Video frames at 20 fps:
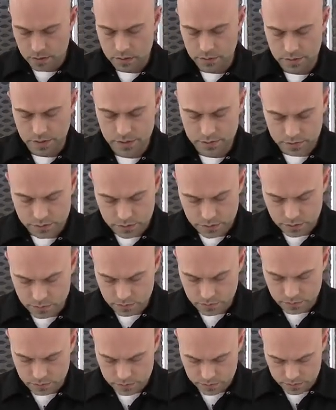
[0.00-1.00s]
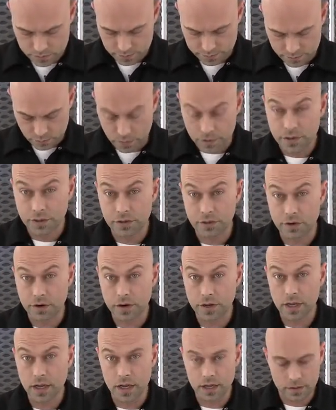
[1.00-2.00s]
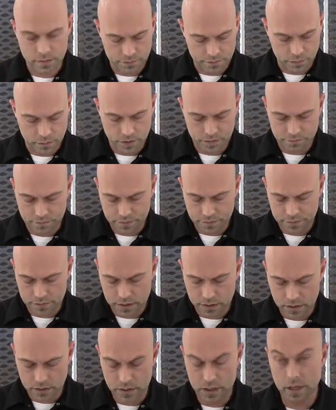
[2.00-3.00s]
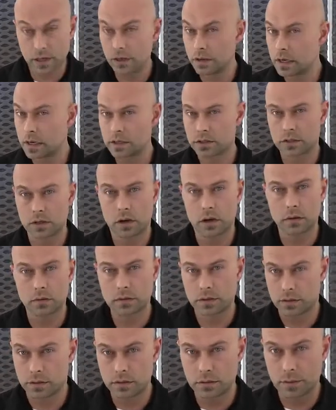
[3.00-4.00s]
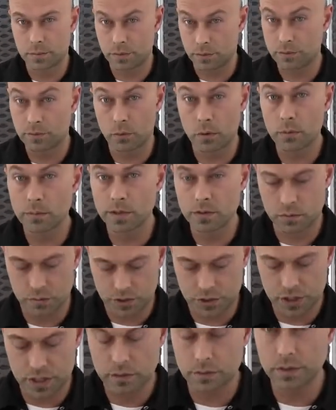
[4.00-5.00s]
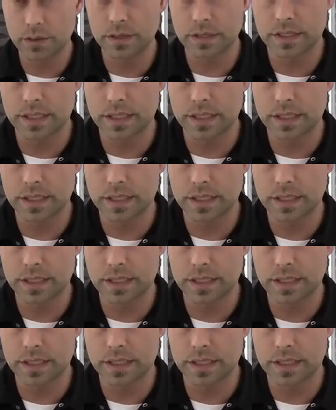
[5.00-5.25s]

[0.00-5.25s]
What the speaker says: these two, the 4030 and the 4050, again, you guys saw the performance was generally the